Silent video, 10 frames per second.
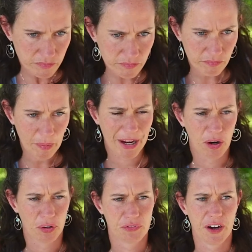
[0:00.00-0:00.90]
My
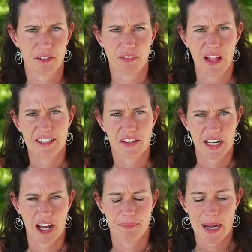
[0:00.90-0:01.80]
horse Firefly doesn't
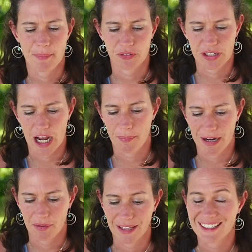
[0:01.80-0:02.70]
have papers now, but I
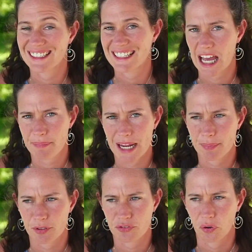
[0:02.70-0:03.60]
would like to get
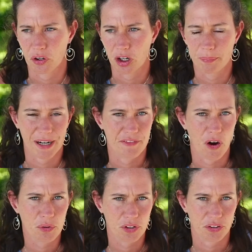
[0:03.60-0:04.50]
papers for her, but I've
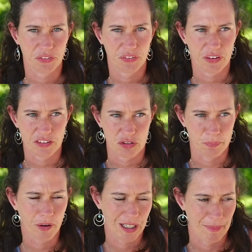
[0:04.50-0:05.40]
owned her since she was
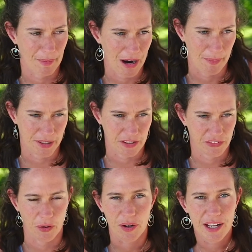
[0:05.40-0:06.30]
born on my property,
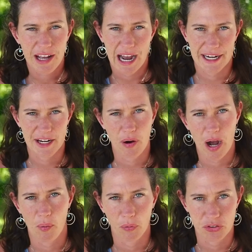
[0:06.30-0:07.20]
so I know how
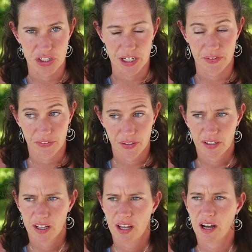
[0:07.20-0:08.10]
old she is,
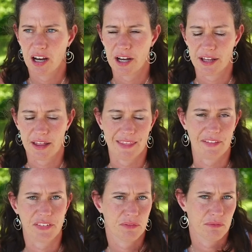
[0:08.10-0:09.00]
and
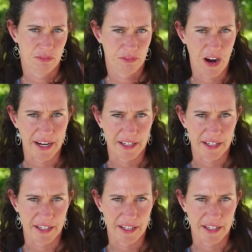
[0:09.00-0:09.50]
that's fine.